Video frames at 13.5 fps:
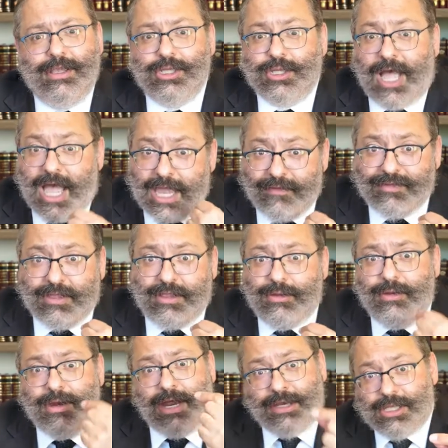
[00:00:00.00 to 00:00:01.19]
So I have to
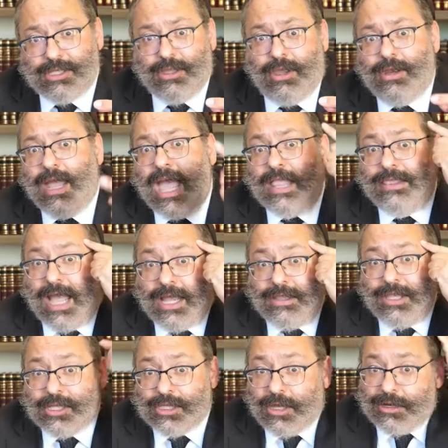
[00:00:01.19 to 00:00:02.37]
learn, and it's Torah. And
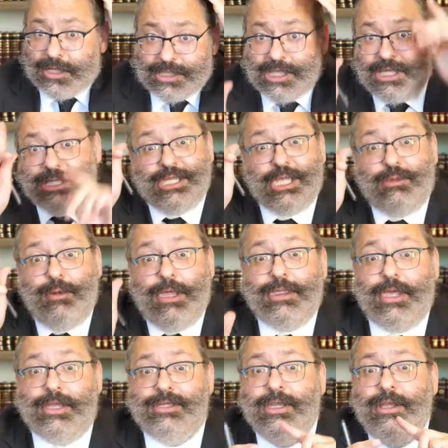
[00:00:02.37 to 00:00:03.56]
Daitik Tzara. You see, he says three
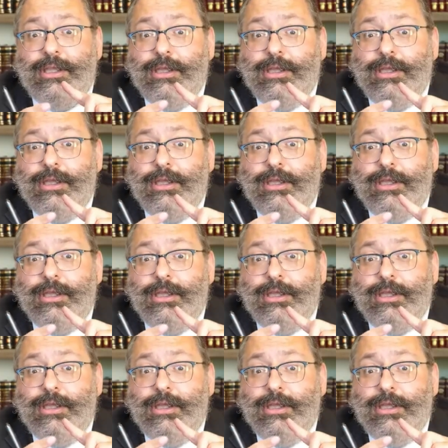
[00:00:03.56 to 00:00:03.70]
things.